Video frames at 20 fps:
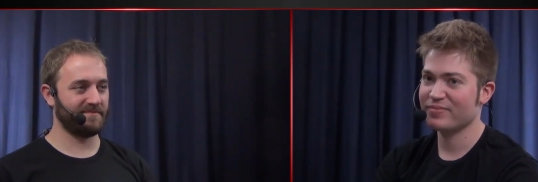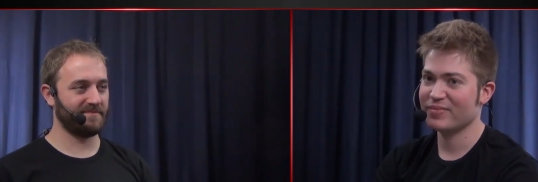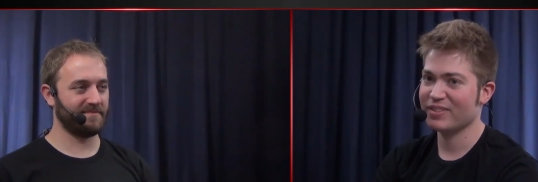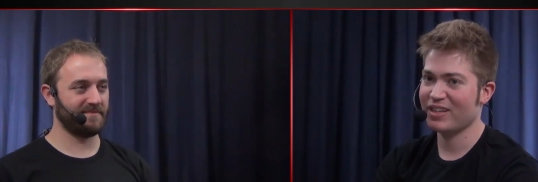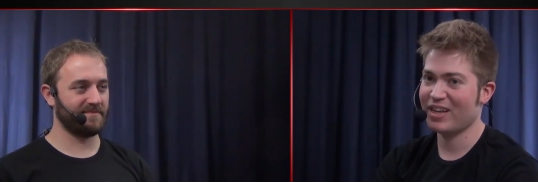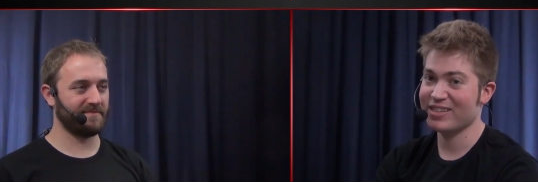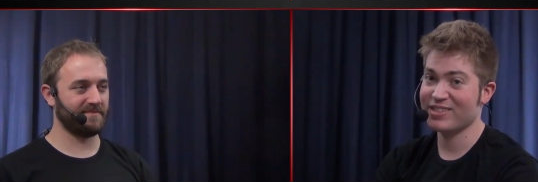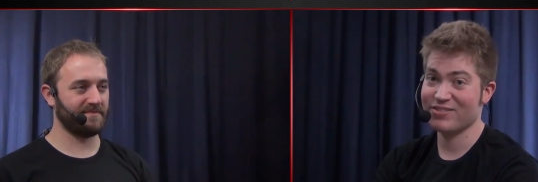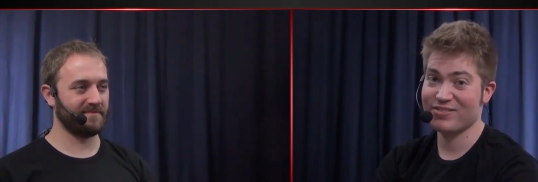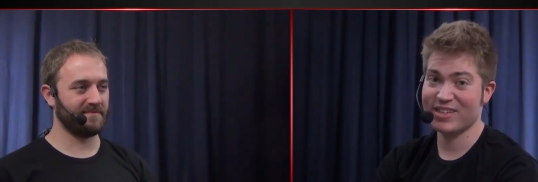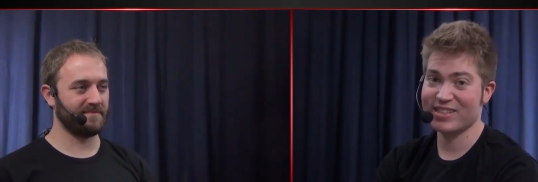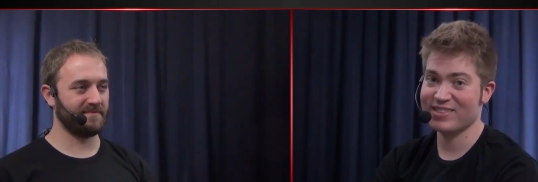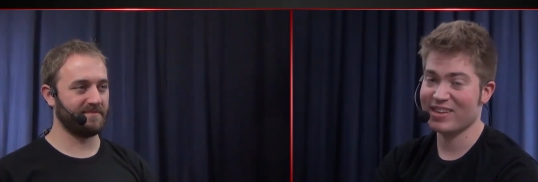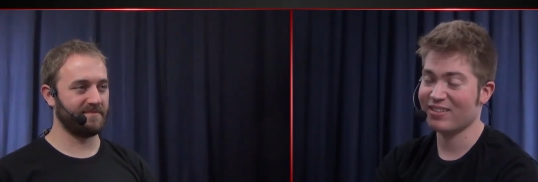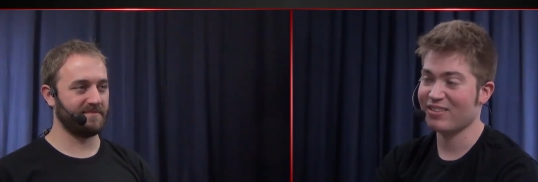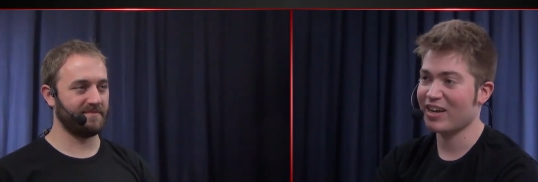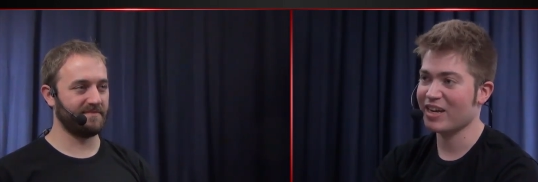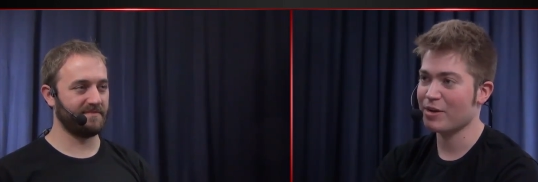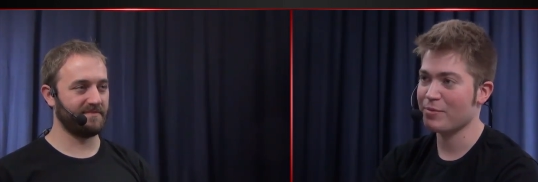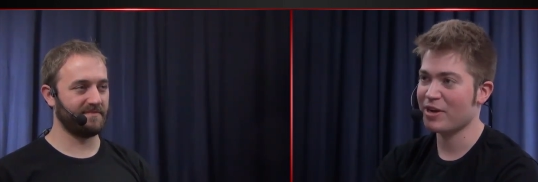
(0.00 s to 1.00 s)
Speaker 1: lots of things I
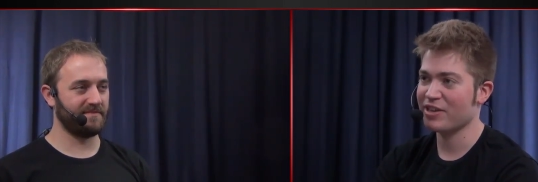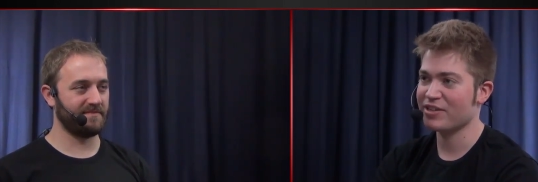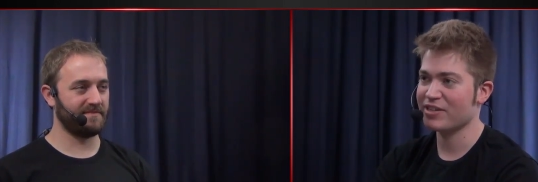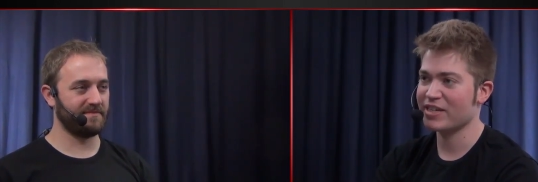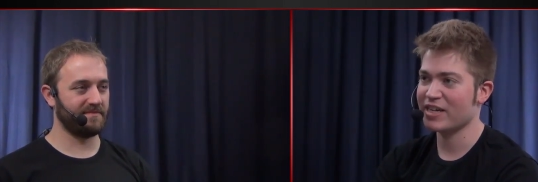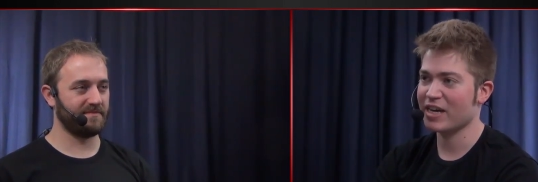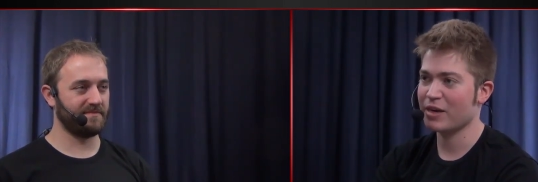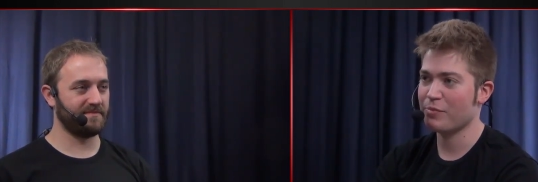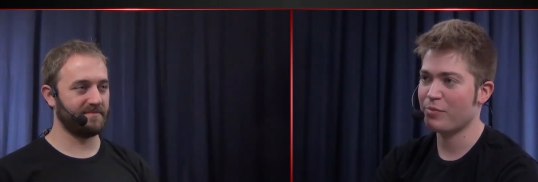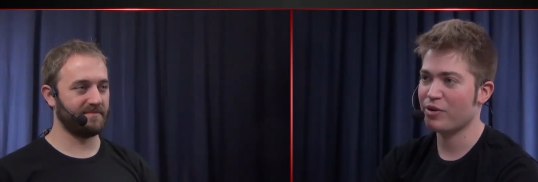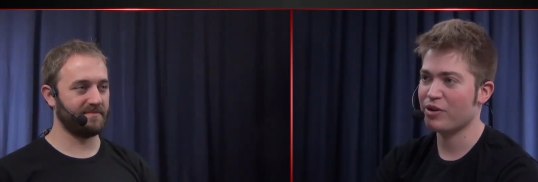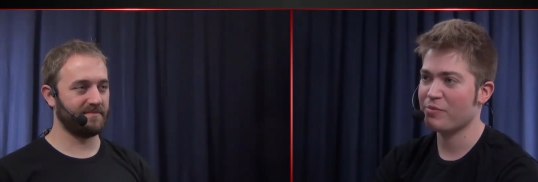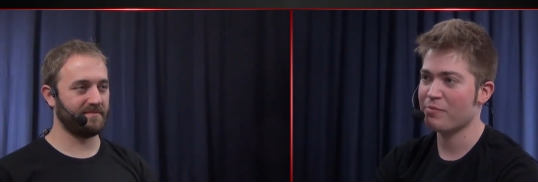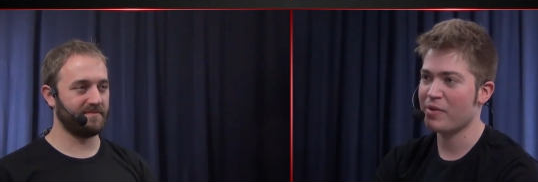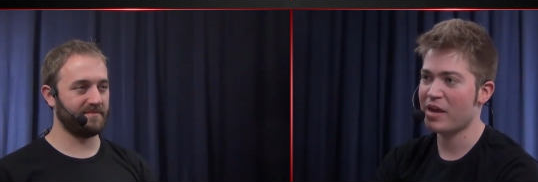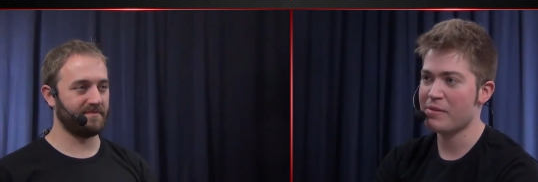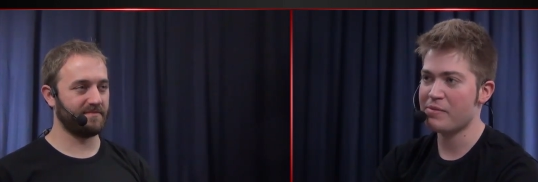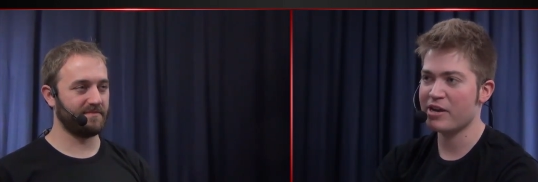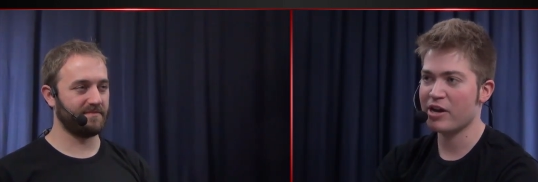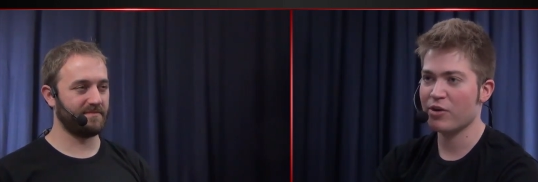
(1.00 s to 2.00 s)
like about the deck, but
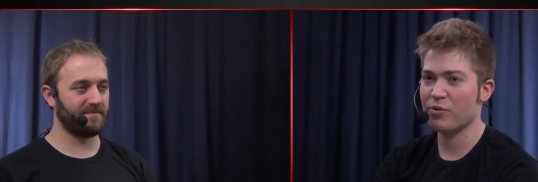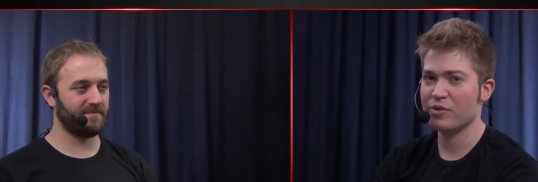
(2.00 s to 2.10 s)
maybe I